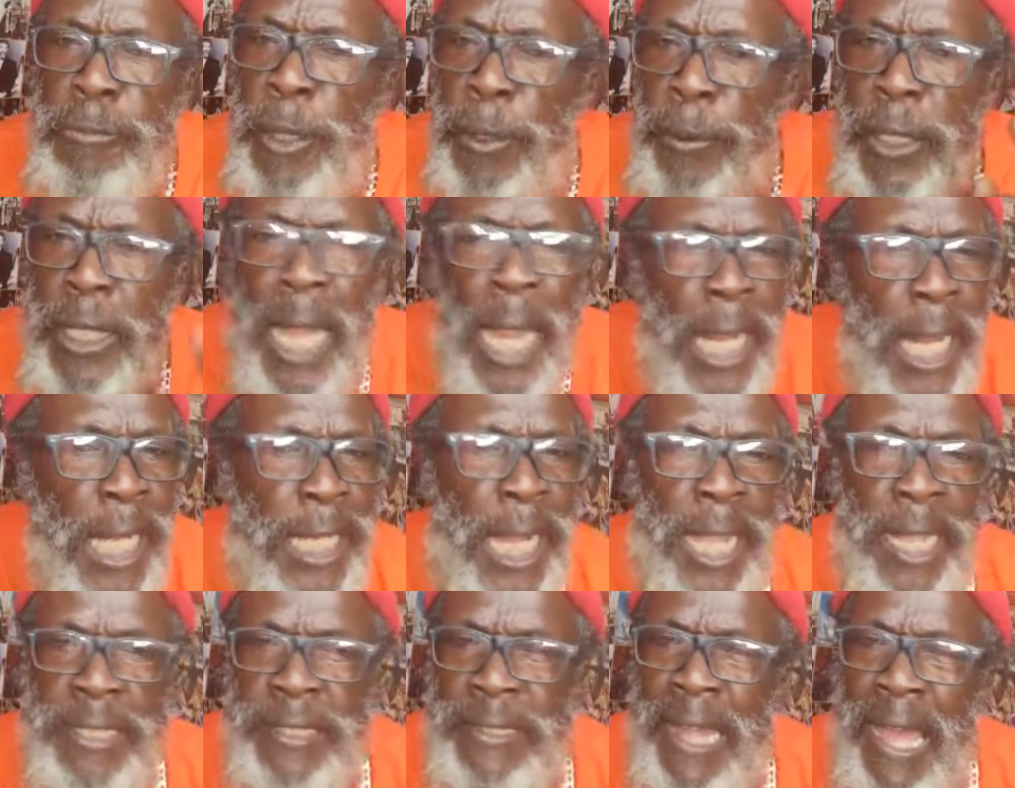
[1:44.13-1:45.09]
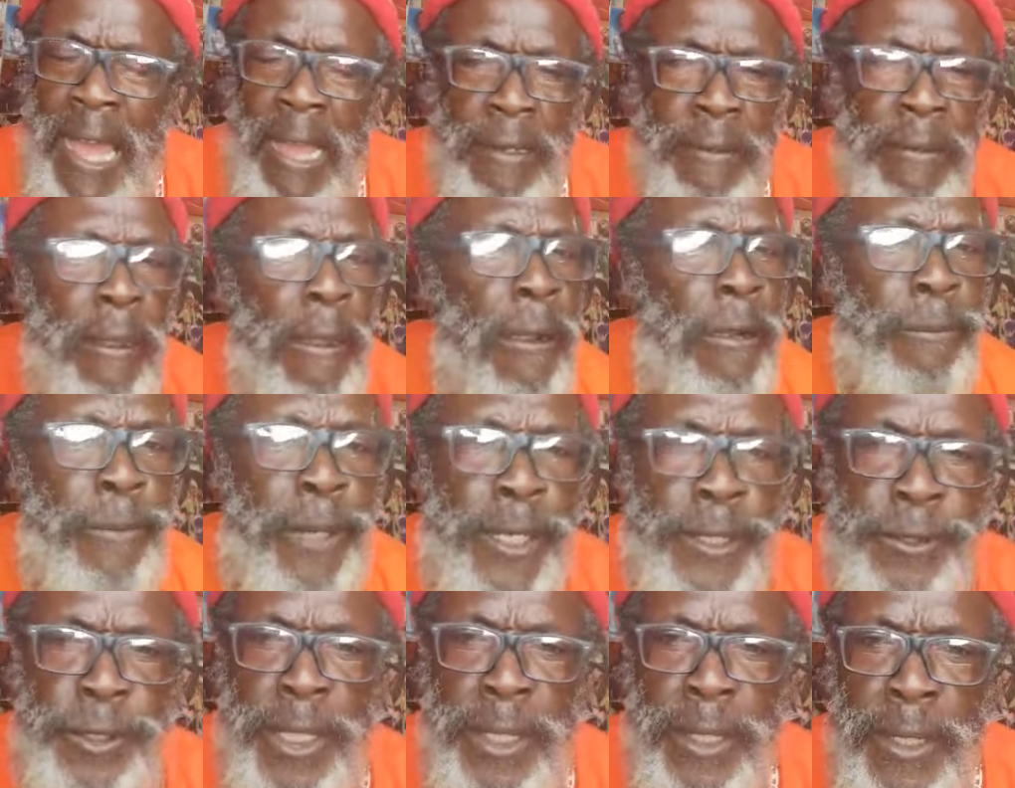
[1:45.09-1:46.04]
Spirit. I and I attack now,
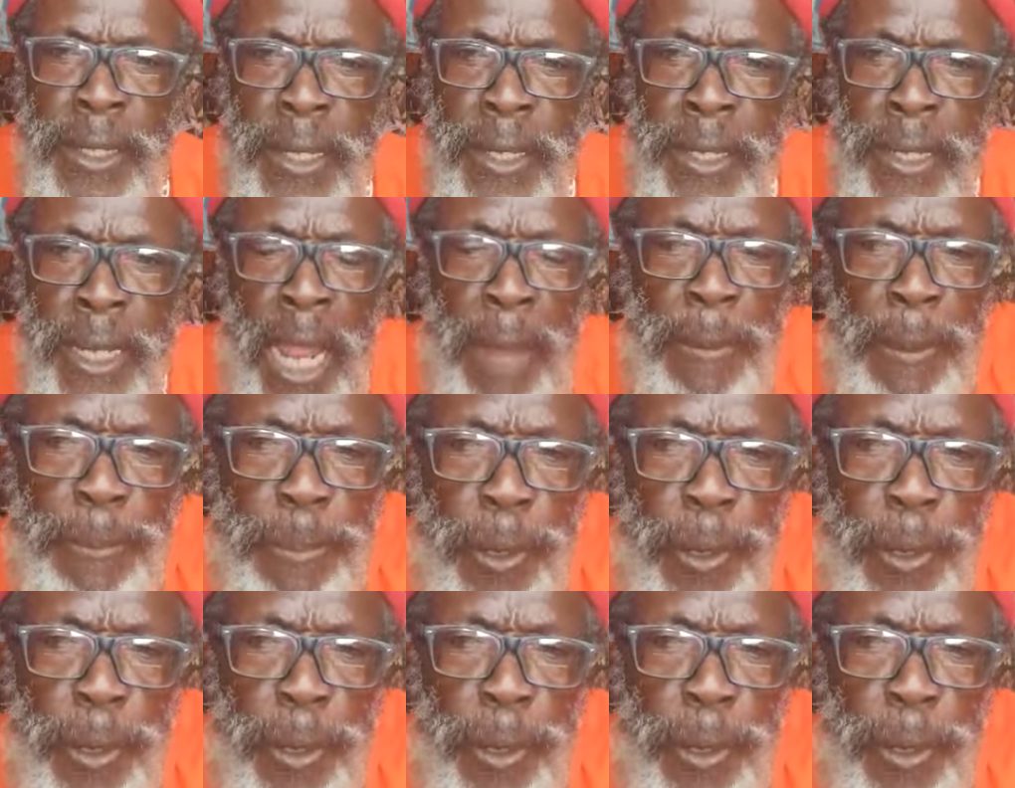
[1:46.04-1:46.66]
brethren. I'm